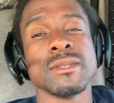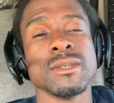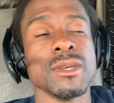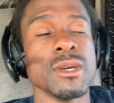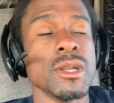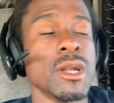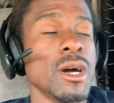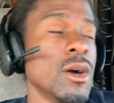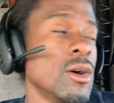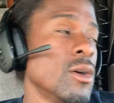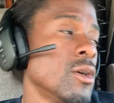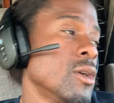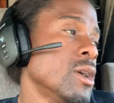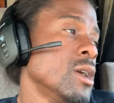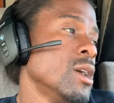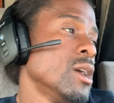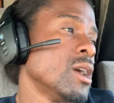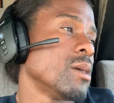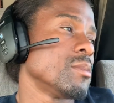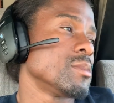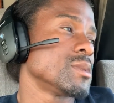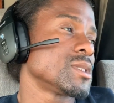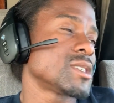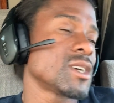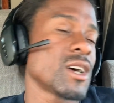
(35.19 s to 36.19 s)
I'm
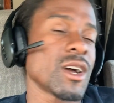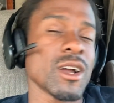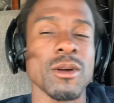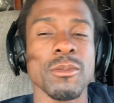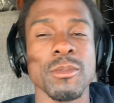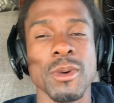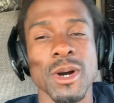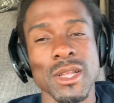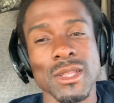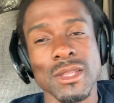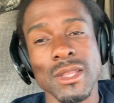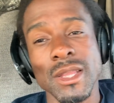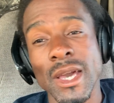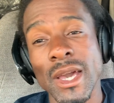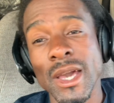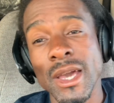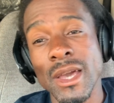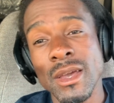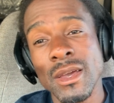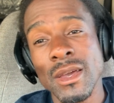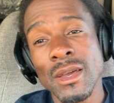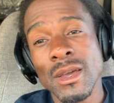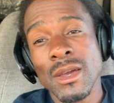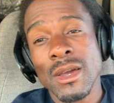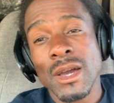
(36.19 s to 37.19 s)
gonna talk about that.